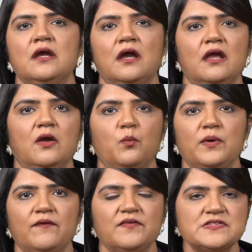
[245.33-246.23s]

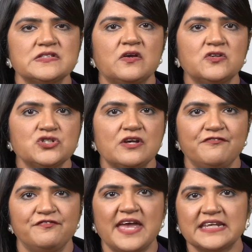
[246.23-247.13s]
whether this is going to
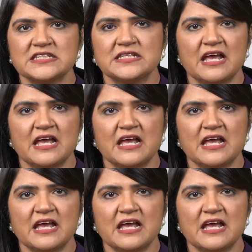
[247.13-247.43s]
affect